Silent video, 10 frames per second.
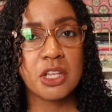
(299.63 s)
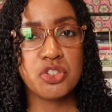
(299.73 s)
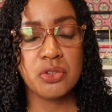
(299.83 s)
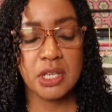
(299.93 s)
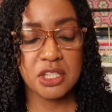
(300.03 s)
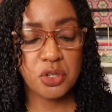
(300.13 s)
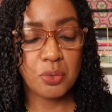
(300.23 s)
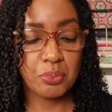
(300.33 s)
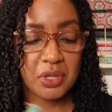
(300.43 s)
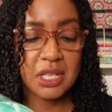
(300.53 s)
that you need to
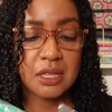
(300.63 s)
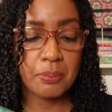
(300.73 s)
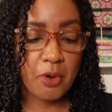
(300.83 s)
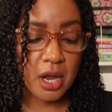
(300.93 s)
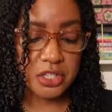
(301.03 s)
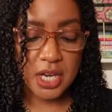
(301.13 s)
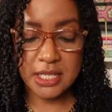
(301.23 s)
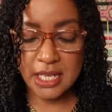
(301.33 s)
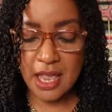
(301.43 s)
complete the project.